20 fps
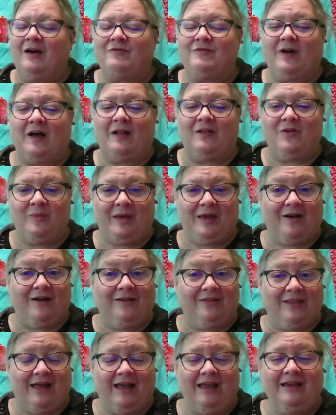Follow me
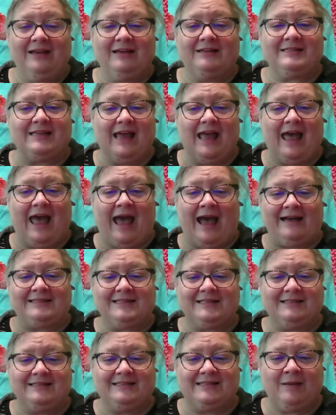online as
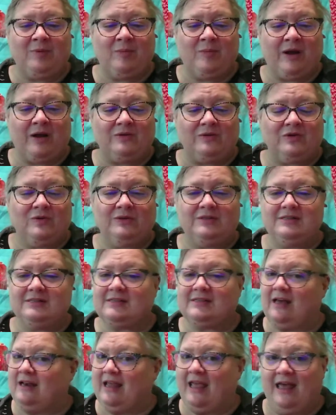at Debbie Brown
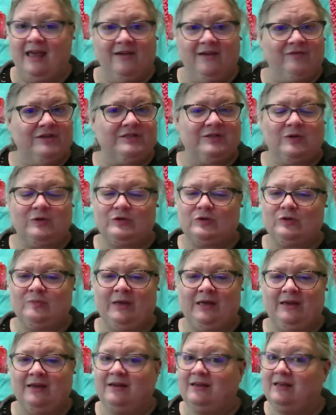Quilts on every social
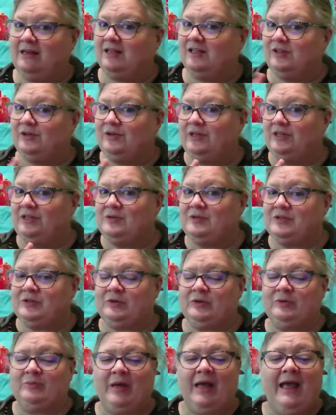media, including
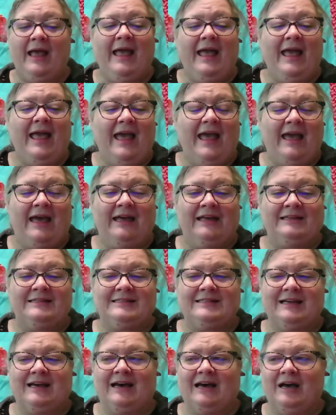YouTube.
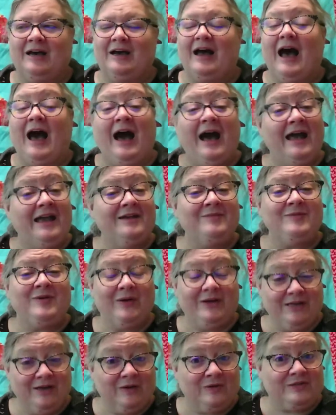And I am
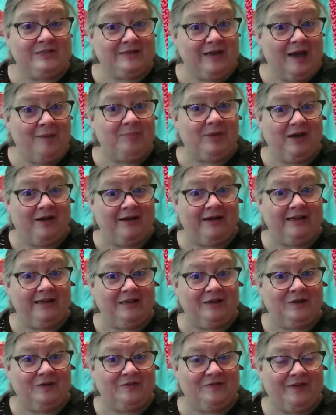going to go stop yawning
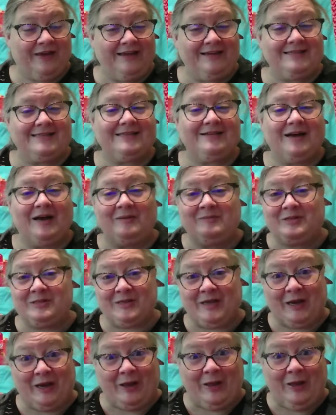in your face. I'm just
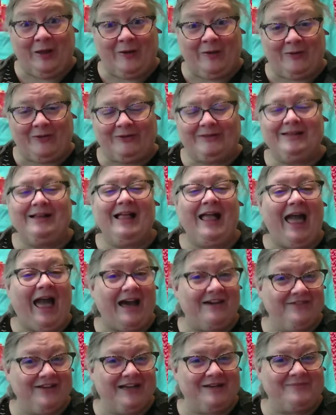going to go
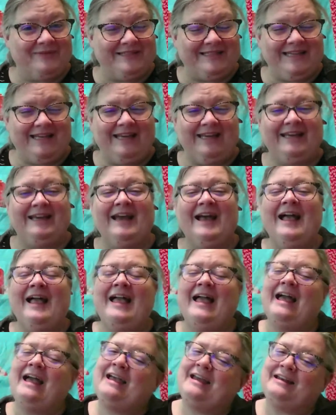have a cup of tea
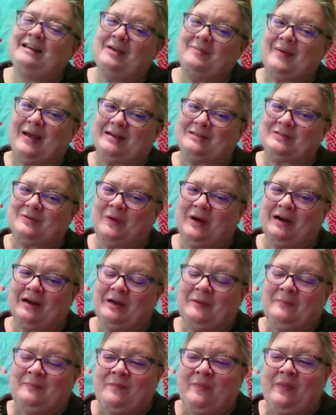and get back to work.